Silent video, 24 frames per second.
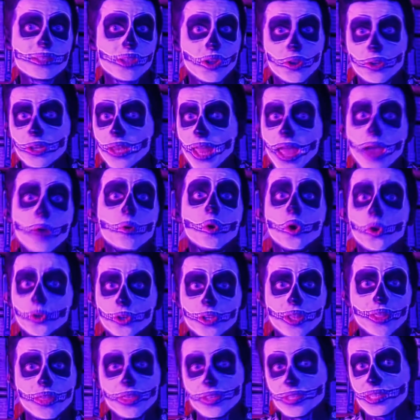are now
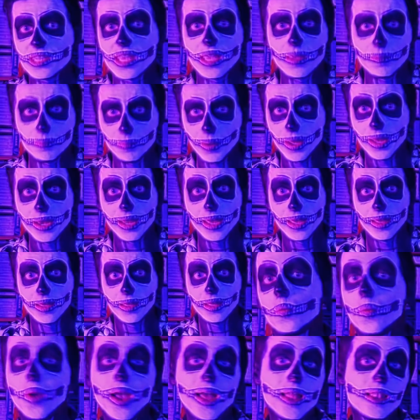under the same banner?
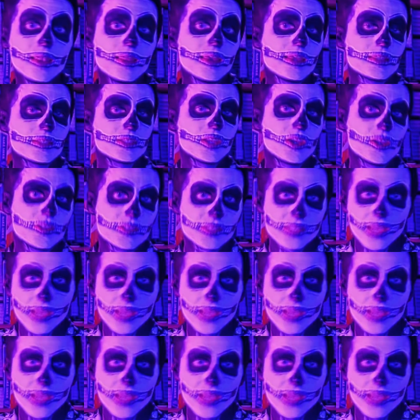Well, it turns